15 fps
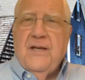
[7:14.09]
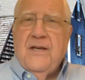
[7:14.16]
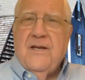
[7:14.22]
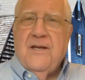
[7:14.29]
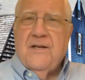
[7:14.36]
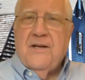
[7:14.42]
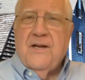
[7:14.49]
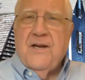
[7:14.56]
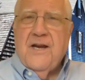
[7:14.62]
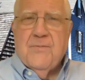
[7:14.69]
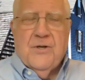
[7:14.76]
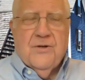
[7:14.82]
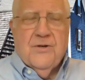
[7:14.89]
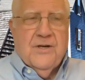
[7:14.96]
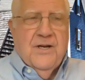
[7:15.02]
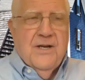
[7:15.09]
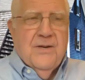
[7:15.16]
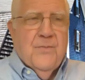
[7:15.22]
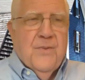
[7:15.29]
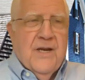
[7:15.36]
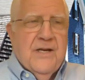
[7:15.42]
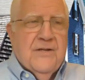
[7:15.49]
in capital
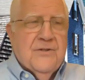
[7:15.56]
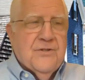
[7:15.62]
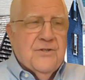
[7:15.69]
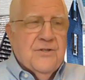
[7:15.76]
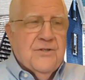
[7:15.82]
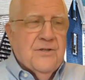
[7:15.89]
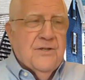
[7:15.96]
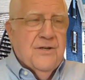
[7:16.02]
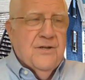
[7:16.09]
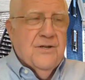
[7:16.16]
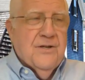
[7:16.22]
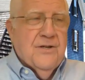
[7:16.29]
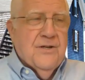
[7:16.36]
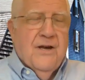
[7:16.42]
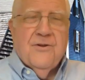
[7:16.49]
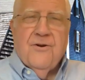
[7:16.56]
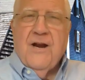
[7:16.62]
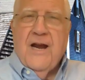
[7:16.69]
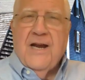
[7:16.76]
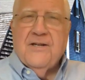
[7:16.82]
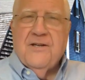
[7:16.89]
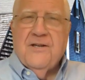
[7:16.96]
campaigns and
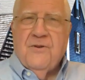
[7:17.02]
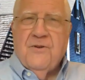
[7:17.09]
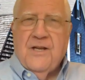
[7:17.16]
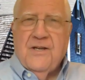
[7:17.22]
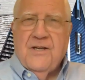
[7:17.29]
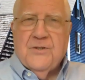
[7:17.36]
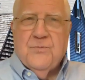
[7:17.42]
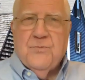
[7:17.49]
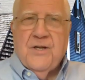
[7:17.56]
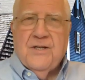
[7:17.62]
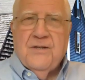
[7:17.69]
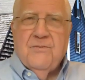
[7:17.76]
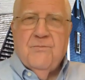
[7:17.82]
other activities.